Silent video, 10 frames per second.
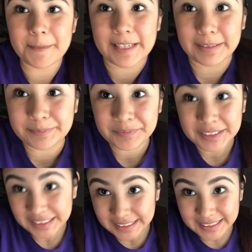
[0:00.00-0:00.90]
Okay,
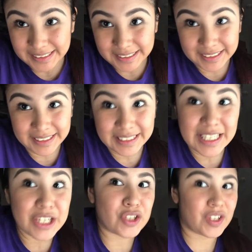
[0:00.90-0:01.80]

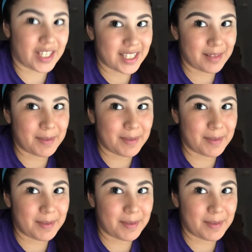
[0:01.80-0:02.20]
so that's the